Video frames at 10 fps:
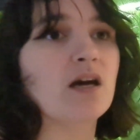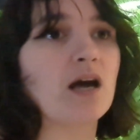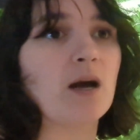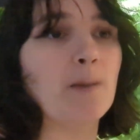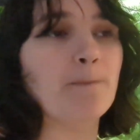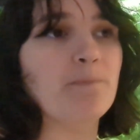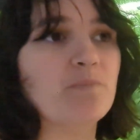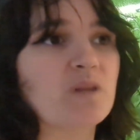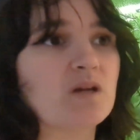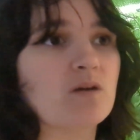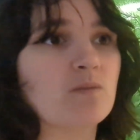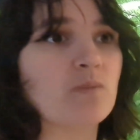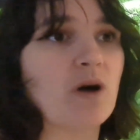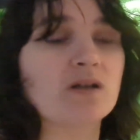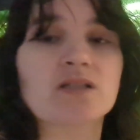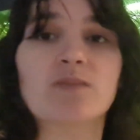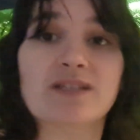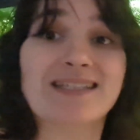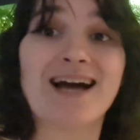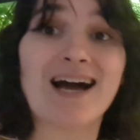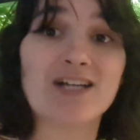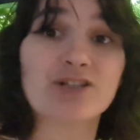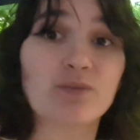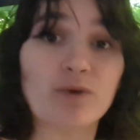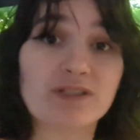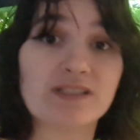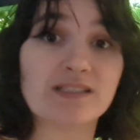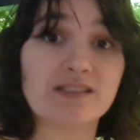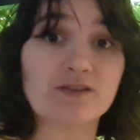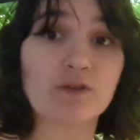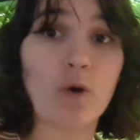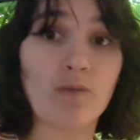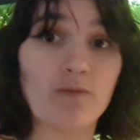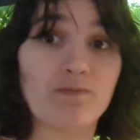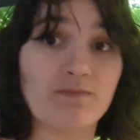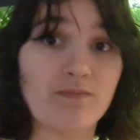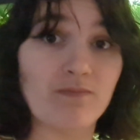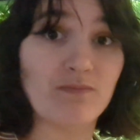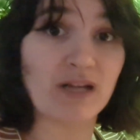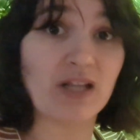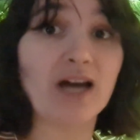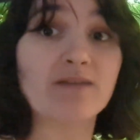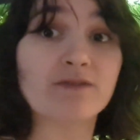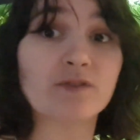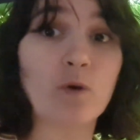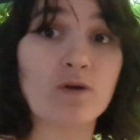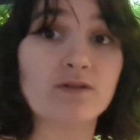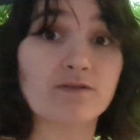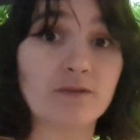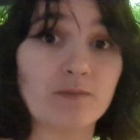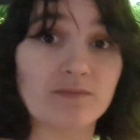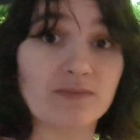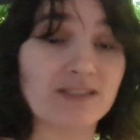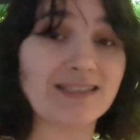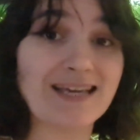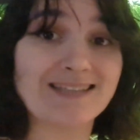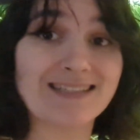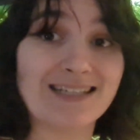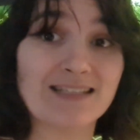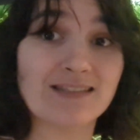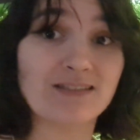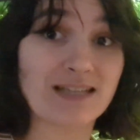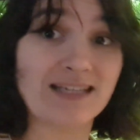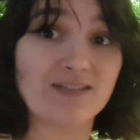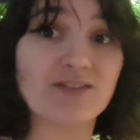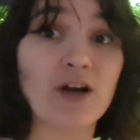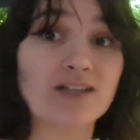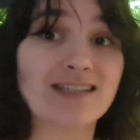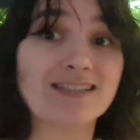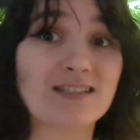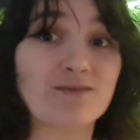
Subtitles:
But ultimately, I just wanted to stop my livestock from getting sucked into the